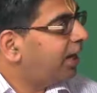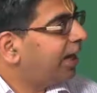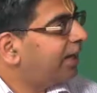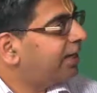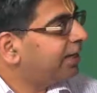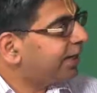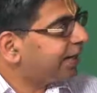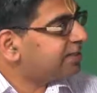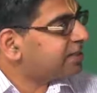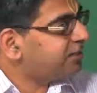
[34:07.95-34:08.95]
and in
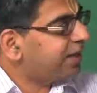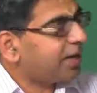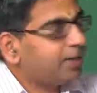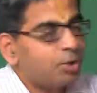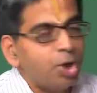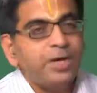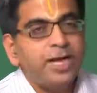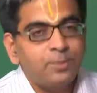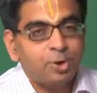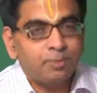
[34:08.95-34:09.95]
cases where I am not
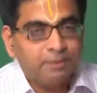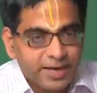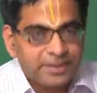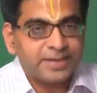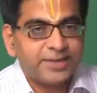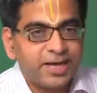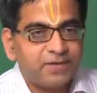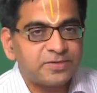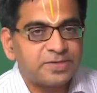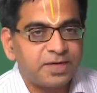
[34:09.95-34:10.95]
able to buy that kind of
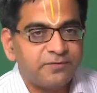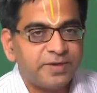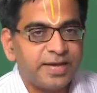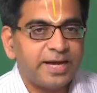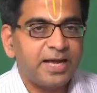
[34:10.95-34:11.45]
a certificate,